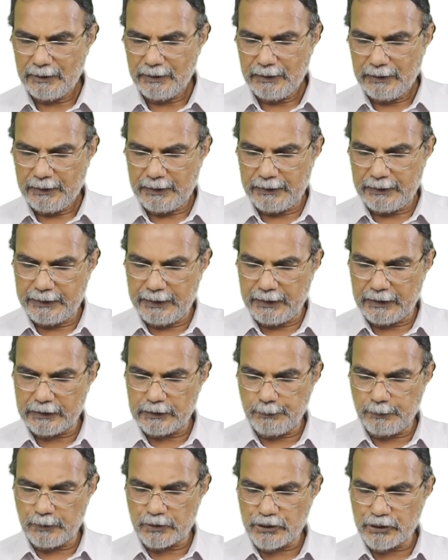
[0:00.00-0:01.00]
and here the
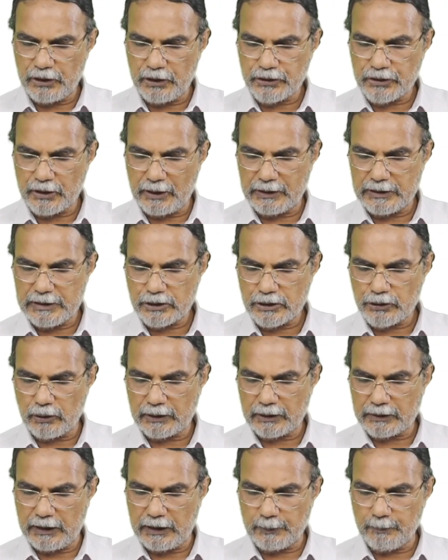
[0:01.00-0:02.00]
positive charge is on a
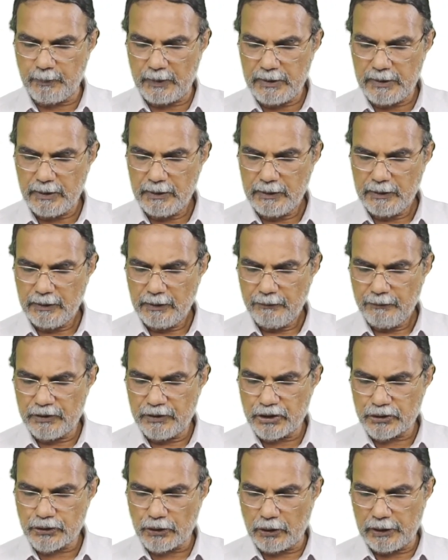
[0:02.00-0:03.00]
carbon which
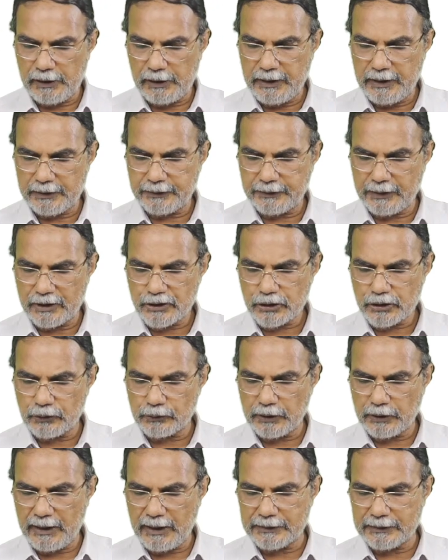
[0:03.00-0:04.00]
is already attached to
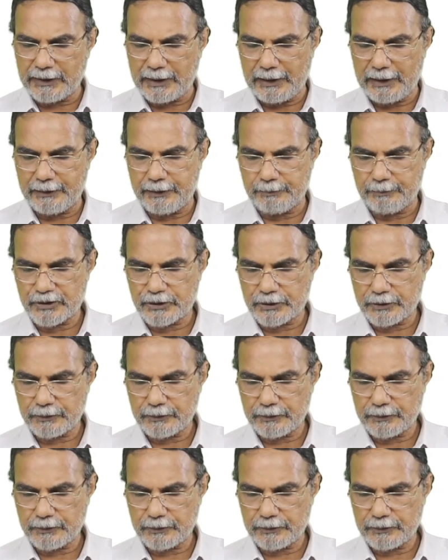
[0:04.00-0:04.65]
3 other atoms.